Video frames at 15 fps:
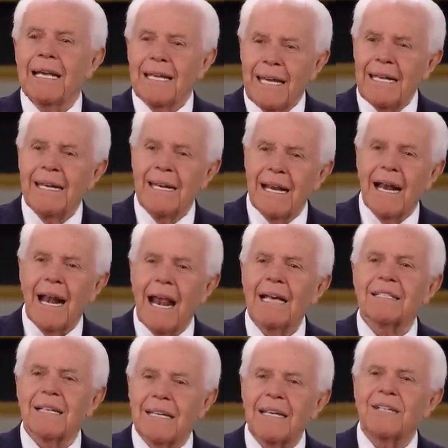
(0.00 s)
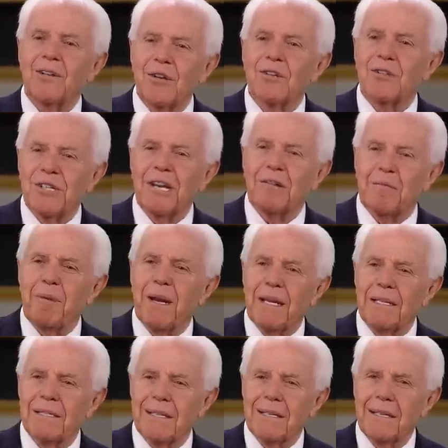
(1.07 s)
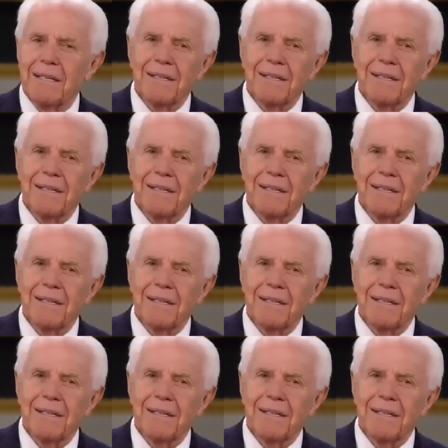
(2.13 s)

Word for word: get to your closet get to your secret place